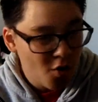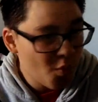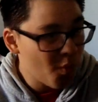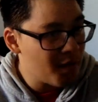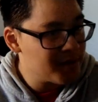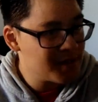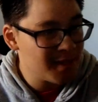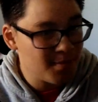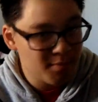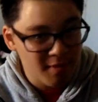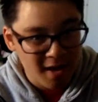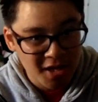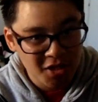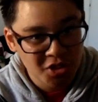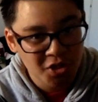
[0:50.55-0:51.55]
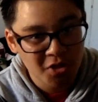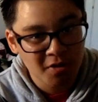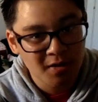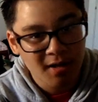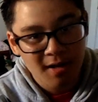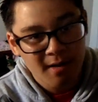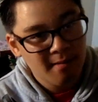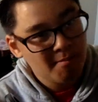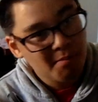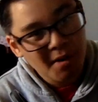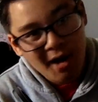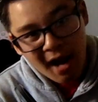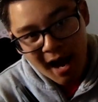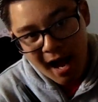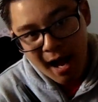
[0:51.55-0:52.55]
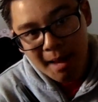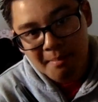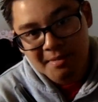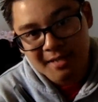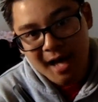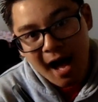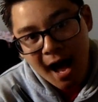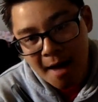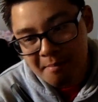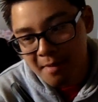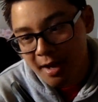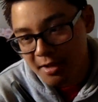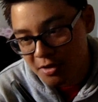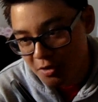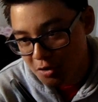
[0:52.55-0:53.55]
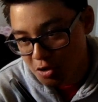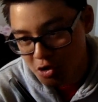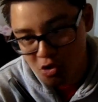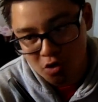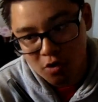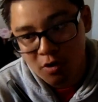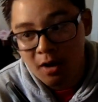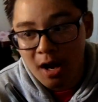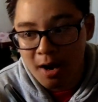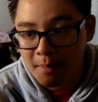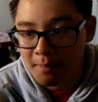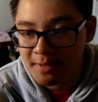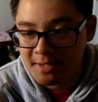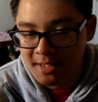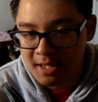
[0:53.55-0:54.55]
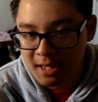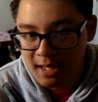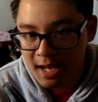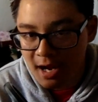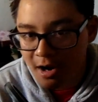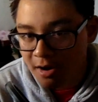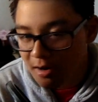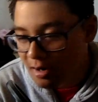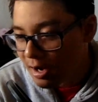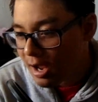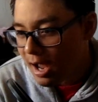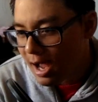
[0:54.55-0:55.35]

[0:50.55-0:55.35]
Was he pressured? Perhaps. I'm not too sure. I wasn't there.